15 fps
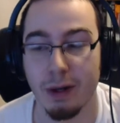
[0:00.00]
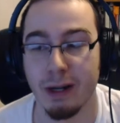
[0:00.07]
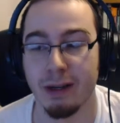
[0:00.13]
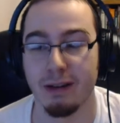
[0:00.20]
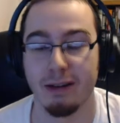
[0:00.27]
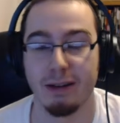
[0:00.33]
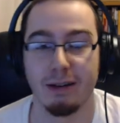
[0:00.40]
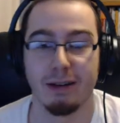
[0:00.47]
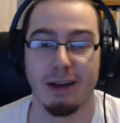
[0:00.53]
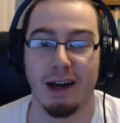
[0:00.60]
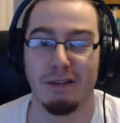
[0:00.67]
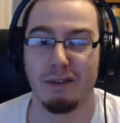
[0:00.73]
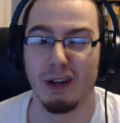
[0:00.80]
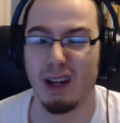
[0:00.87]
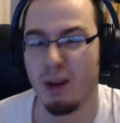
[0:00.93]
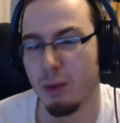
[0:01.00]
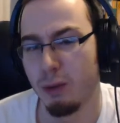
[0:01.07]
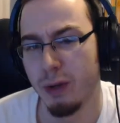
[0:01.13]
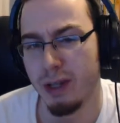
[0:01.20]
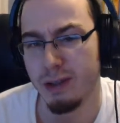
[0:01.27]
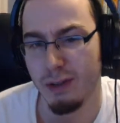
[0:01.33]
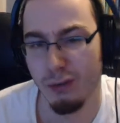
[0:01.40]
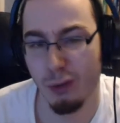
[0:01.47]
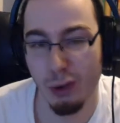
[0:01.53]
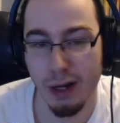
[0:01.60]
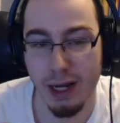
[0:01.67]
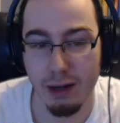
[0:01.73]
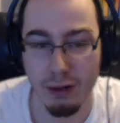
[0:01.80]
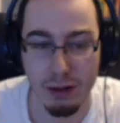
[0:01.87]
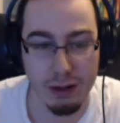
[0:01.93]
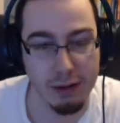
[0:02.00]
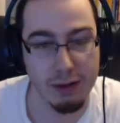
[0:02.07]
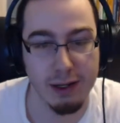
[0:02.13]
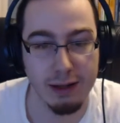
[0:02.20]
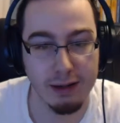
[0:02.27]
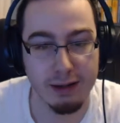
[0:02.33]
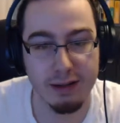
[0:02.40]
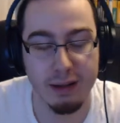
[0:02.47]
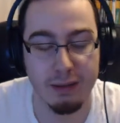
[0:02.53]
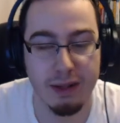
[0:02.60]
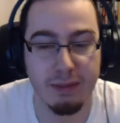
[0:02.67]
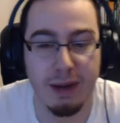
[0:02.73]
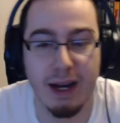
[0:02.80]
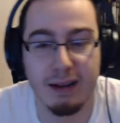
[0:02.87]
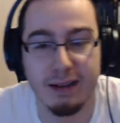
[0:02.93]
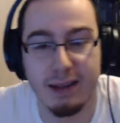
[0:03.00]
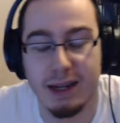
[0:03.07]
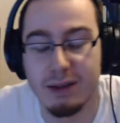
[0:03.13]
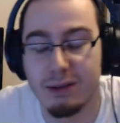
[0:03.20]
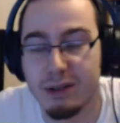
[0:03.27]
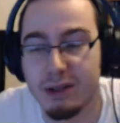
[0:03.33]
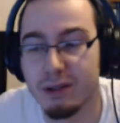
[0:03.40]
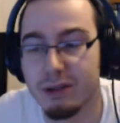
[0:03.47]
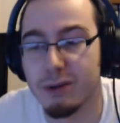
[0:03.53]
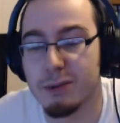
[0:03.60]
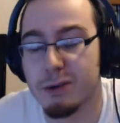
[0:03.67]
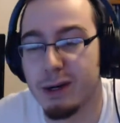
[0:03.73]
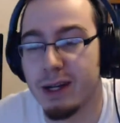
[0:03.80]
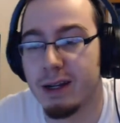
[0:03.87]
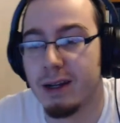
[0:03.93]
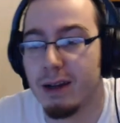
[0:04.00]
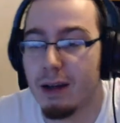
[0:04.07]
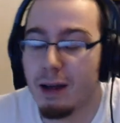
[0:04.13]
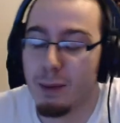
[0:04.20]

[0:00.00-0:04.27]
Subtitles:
But after a couple weeks of workout, you can slim back down to your normal weight.